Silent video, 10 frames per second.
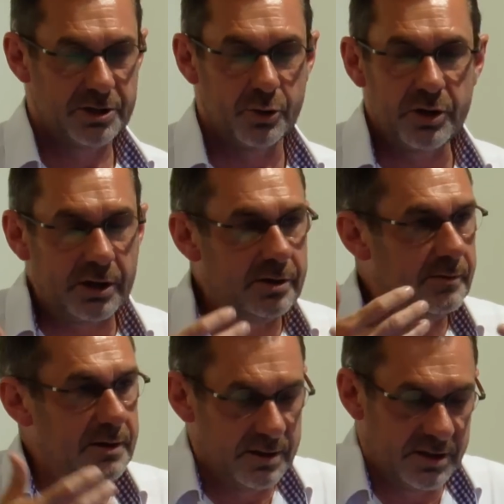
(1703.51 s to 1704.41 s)
so you
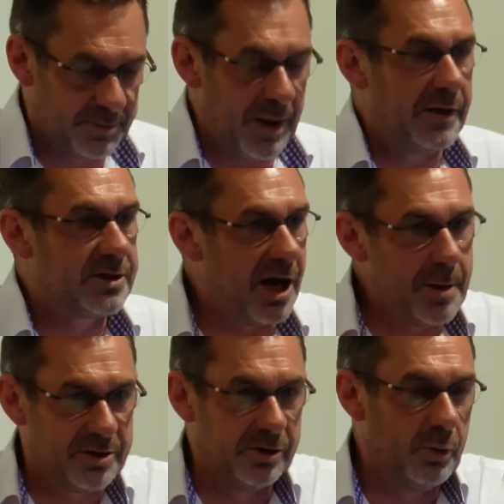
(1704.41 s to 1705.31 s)
can spend the
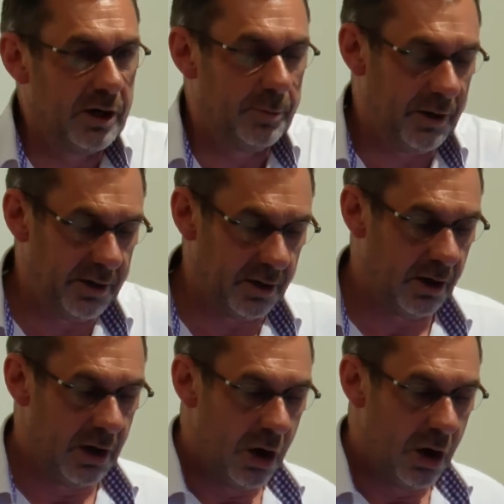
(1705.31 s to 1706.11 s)
time to do Wikipedia,